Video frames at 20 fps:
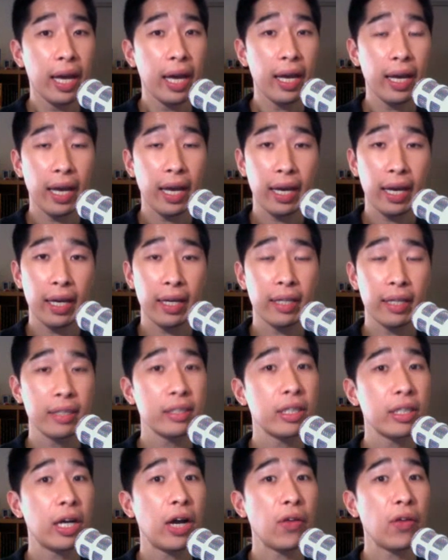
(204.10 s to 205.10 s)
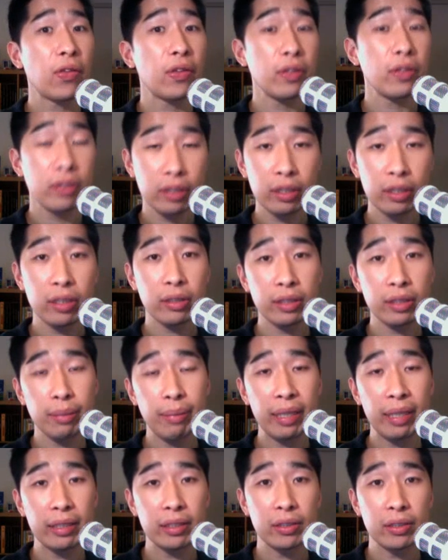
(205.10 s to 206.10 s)
And I should also
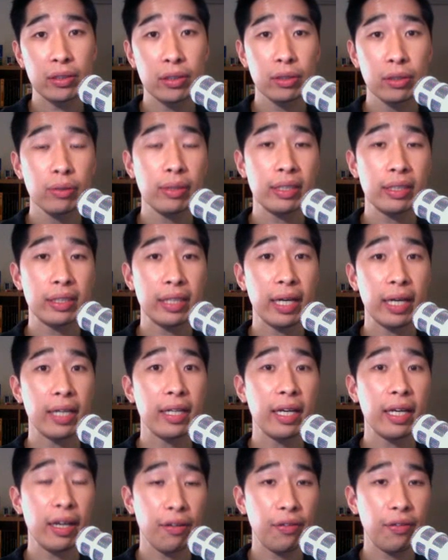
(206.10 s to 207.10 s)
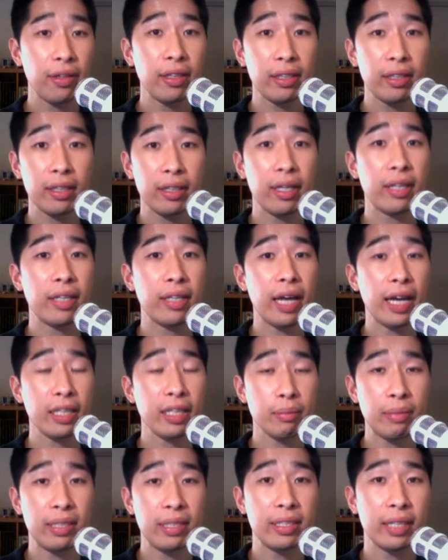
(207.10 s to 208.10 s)
mention too is that everything that has
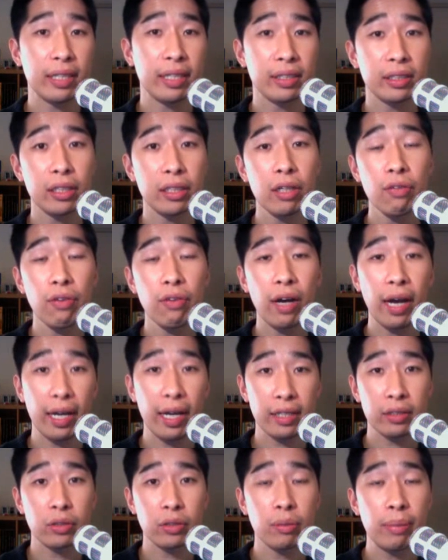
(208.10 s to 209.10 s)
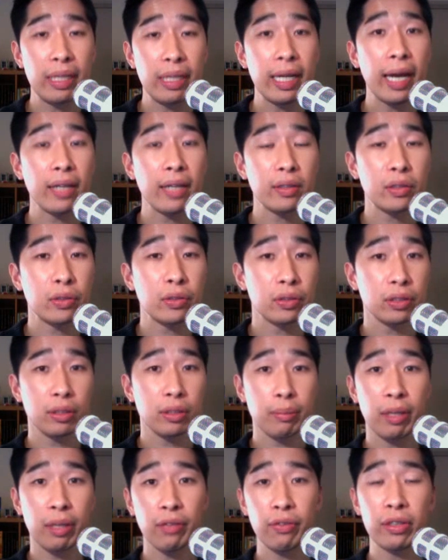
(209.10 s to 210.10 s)
been done so far has all been outsourced to
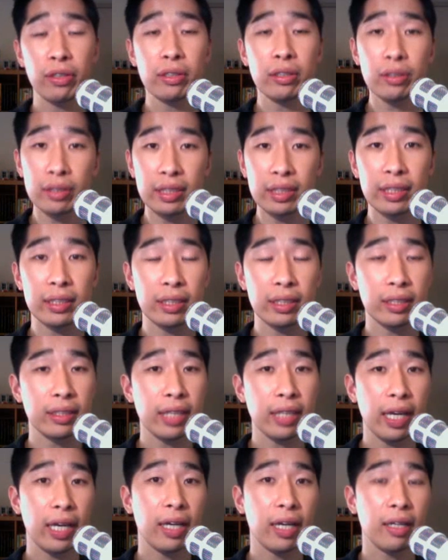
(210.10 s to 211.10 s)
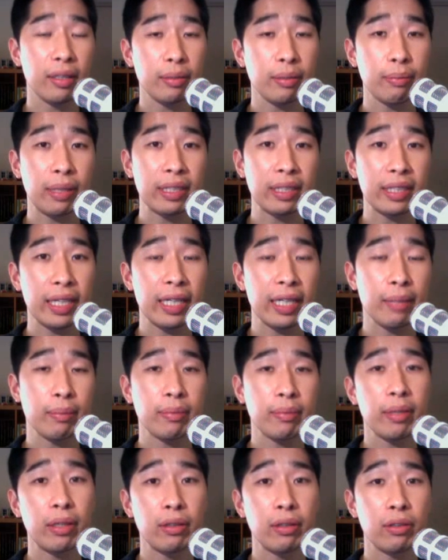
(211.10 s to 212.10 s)
my virtual assistants and my team
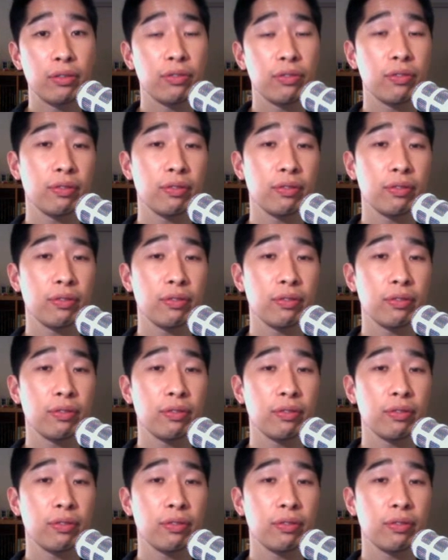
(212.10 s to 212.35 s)
of